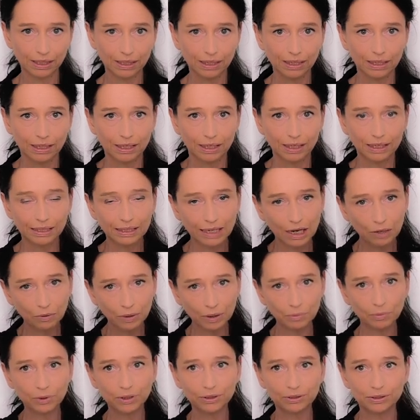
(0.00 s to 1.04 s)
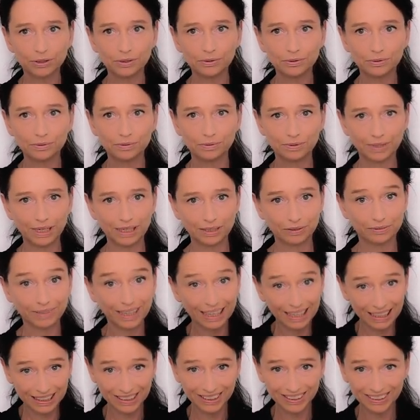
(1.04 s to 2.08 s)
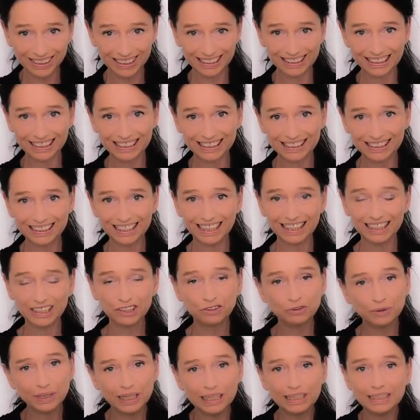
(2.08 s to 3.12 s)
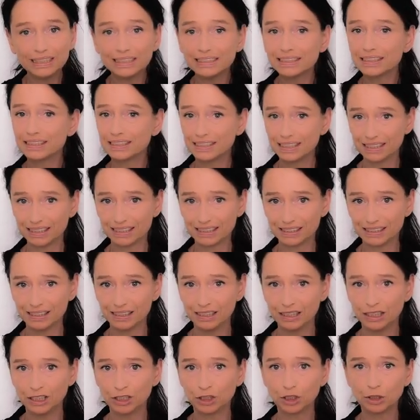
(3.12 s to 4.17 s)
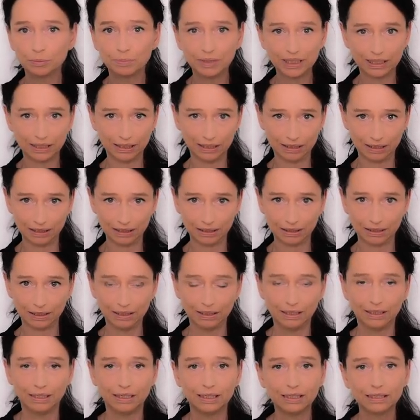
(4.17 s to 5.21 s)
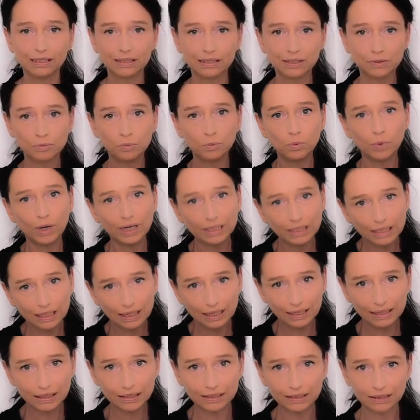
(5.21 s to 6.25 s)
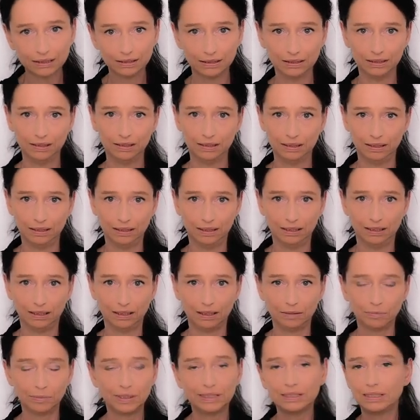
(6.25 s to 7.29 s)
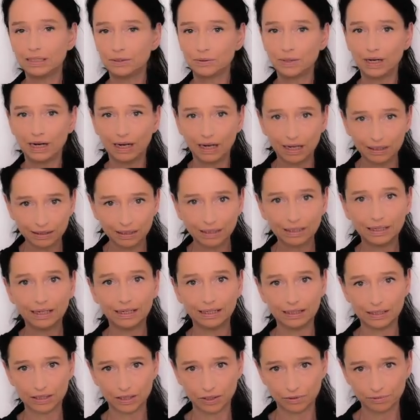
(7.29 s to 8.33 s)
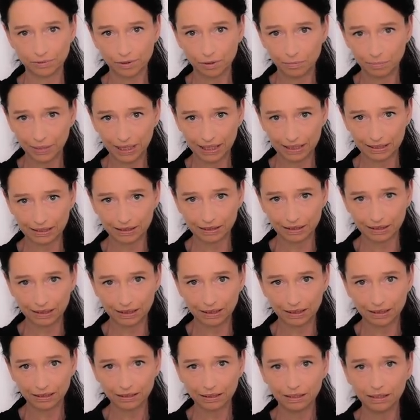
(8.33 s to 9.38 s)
And now I want to kind of add to this and say it really is just the beginning. It is one layer, and there are other layers of complexity.